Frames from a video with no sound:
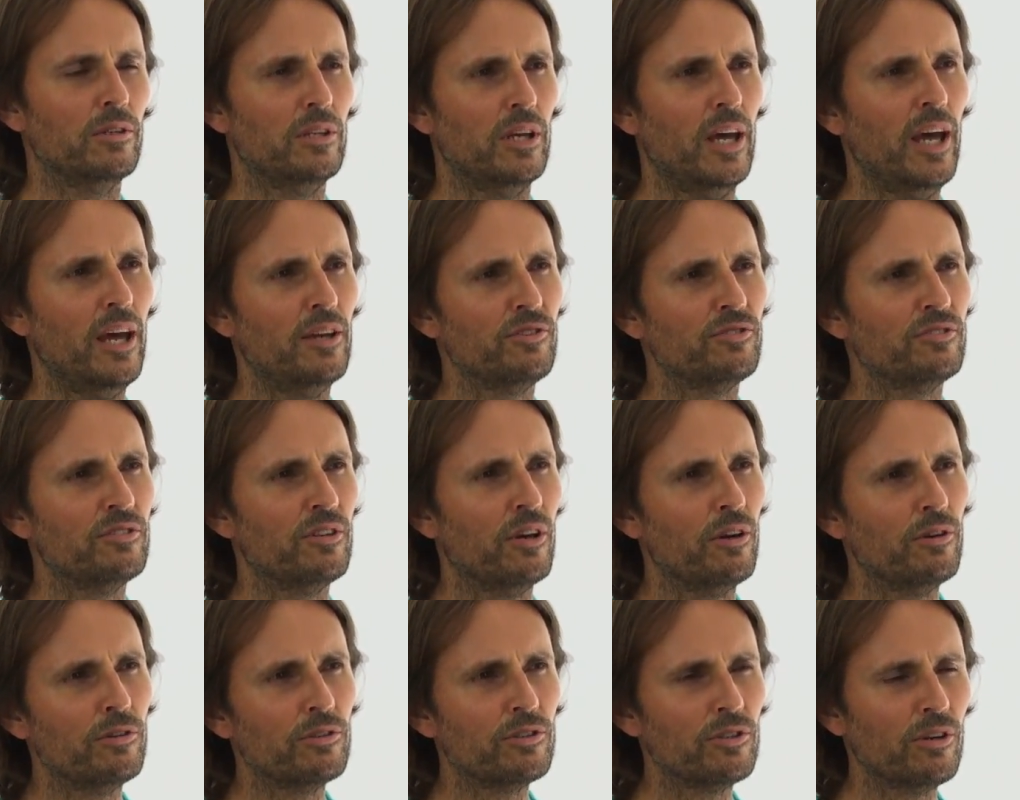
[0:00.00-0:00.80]
has
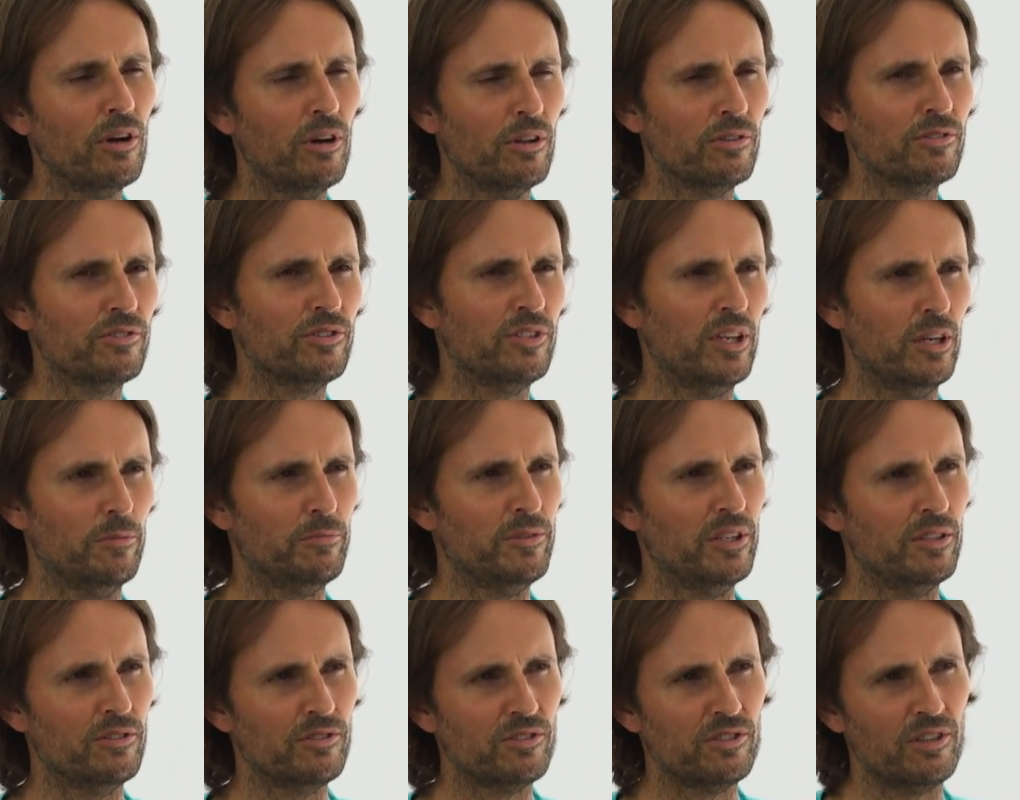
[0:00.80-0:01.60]
no
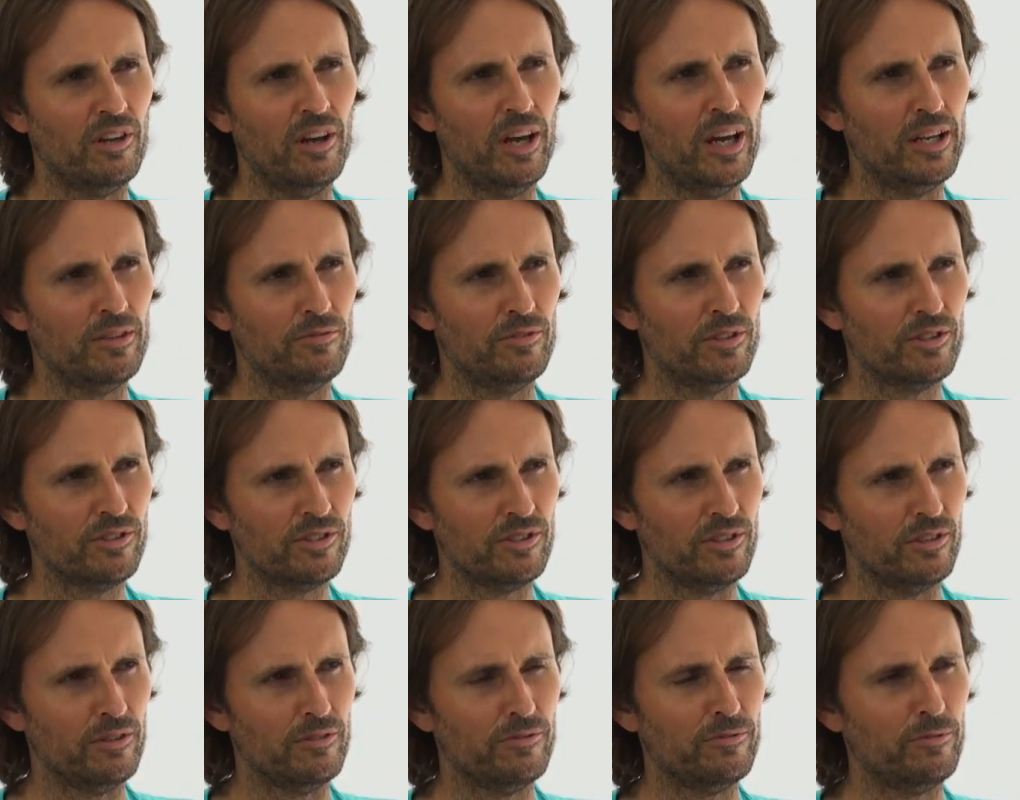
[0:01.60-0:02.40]
concept inside of
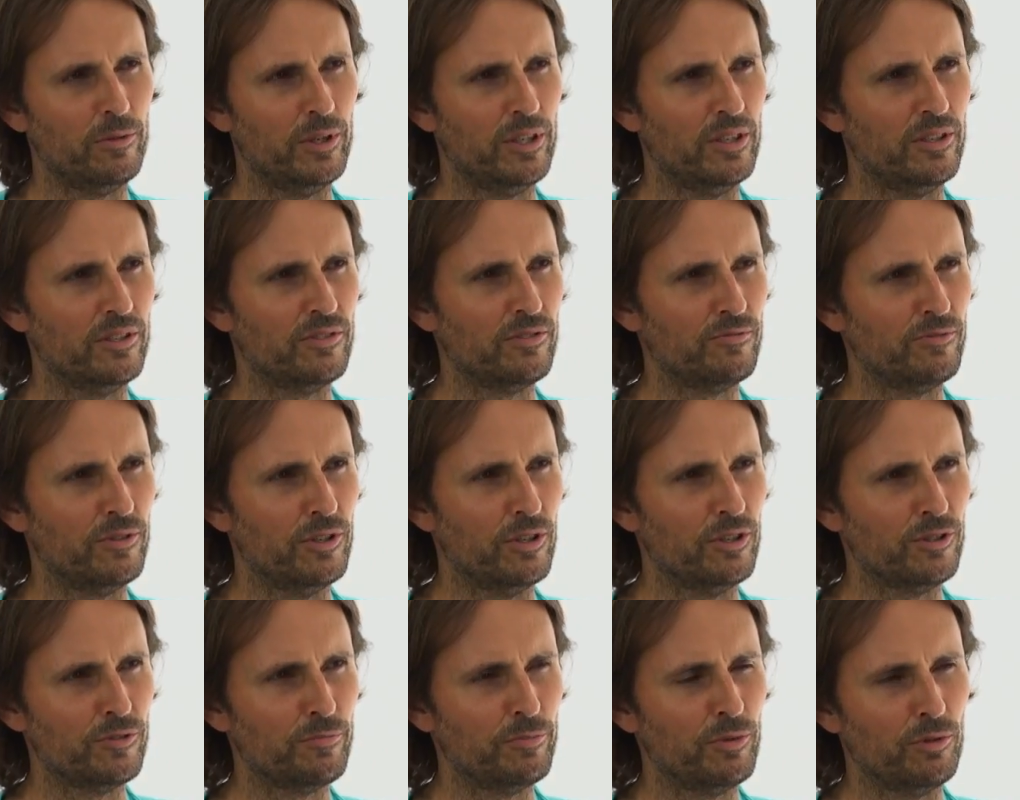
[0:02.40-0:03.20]
itself when it's
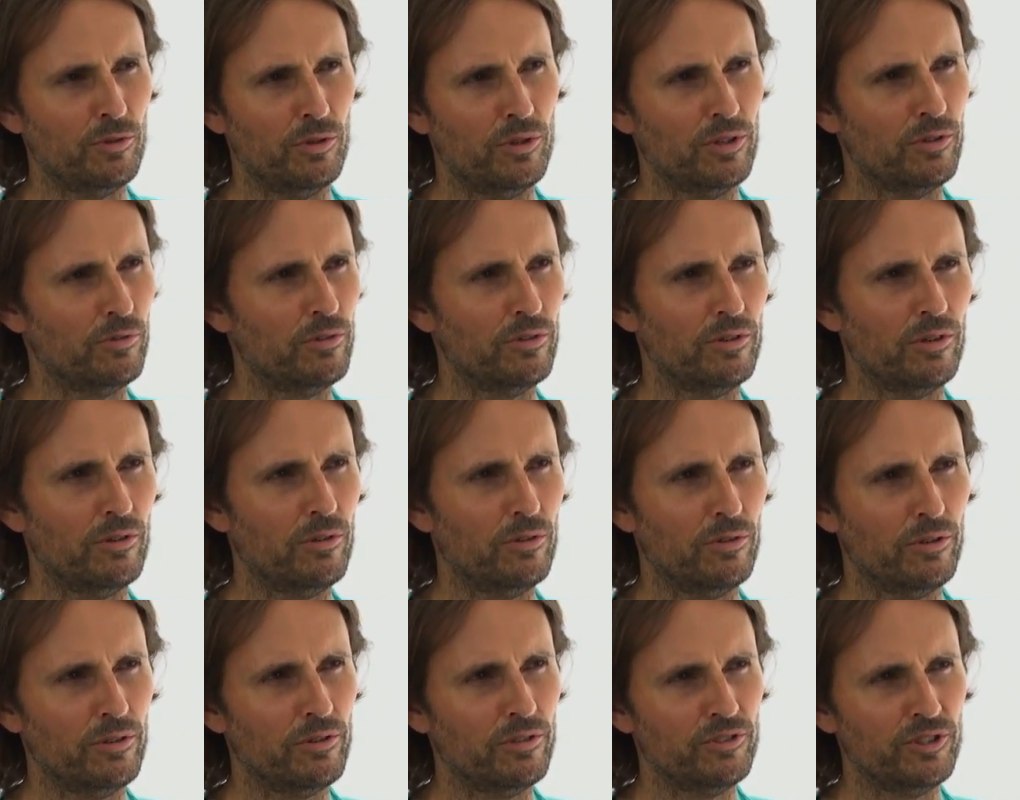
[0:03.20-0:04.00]
first born
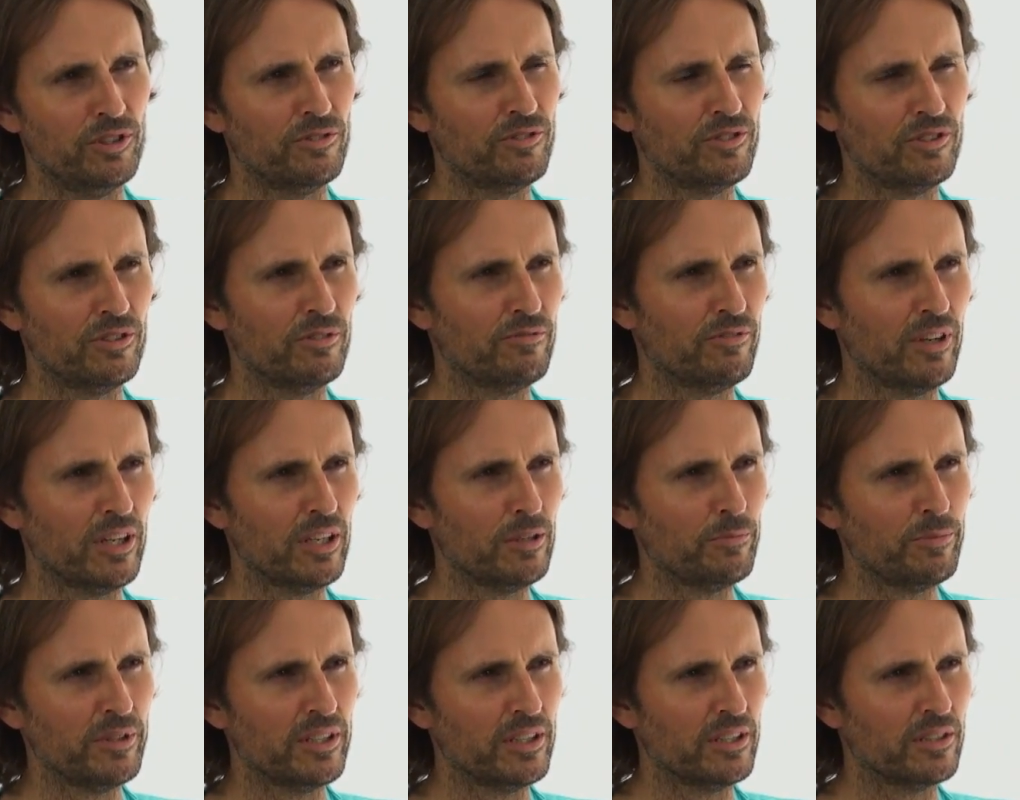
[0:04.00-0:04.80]
or just
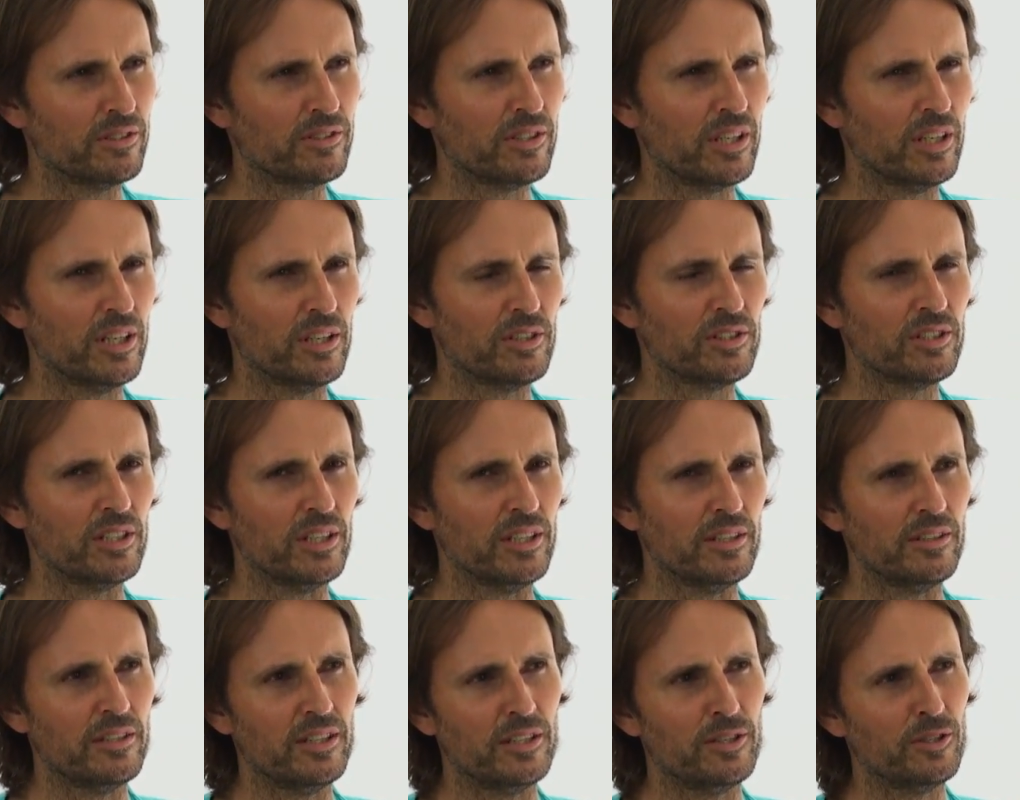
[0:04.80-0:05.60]
developing
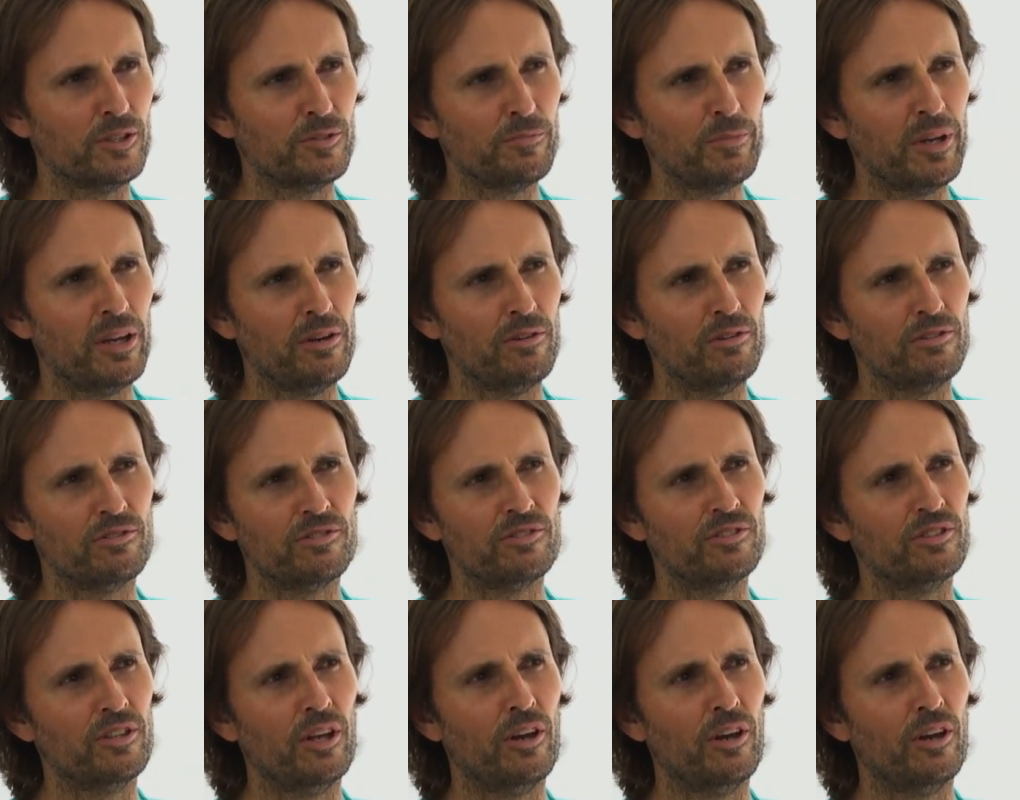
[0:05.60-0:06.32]
intellectually that its parents